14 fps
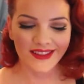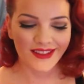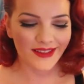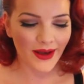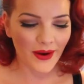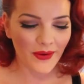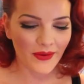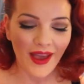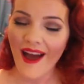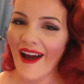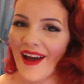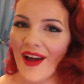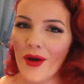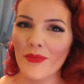So yeah,
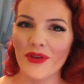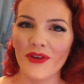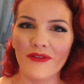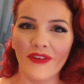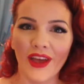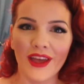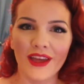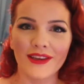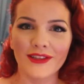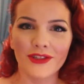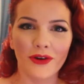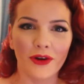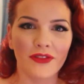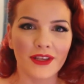I hope you've
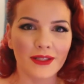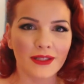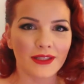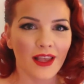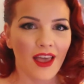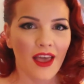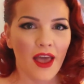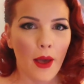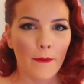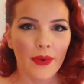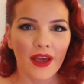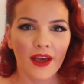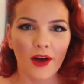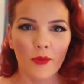enjoyed this
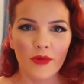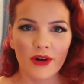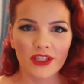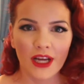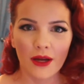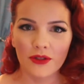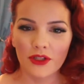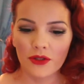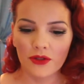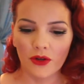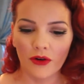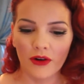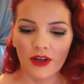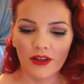Pincurl brush out
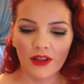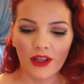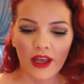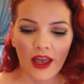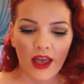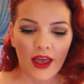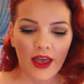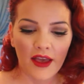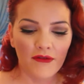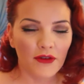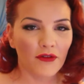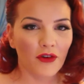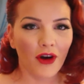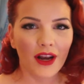tutorial. If
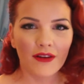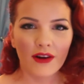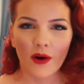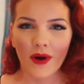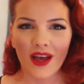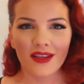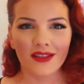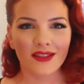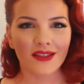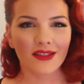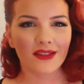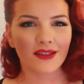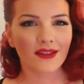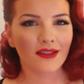you've got any
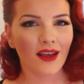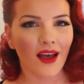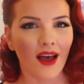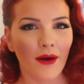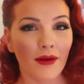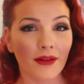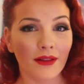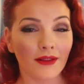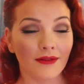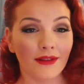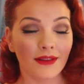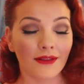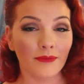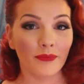requests,
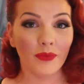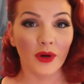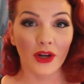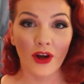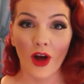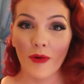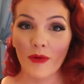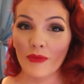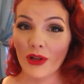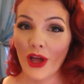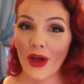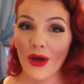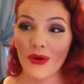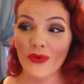put a comment
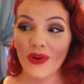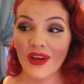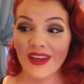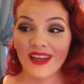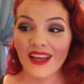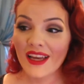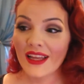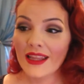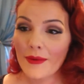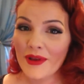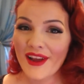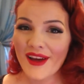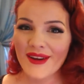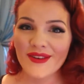below, let me
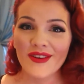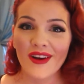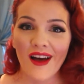know.